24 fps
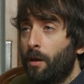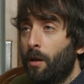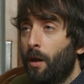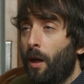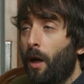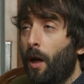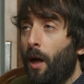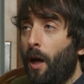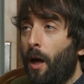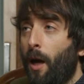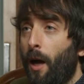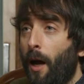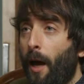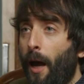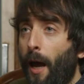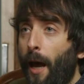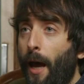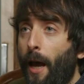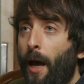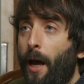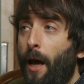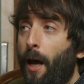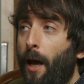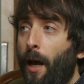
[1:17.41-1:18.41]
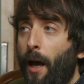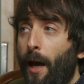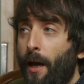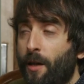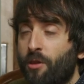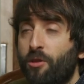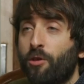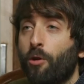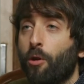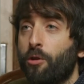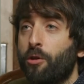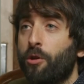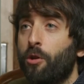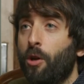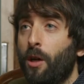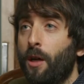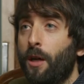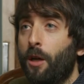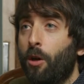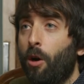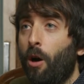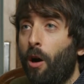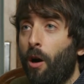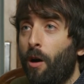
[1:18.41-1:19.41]
as socially
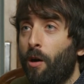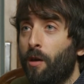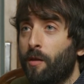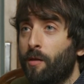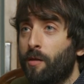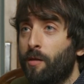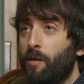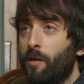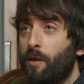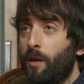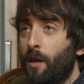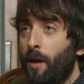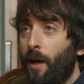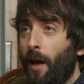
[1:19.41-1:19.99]
caused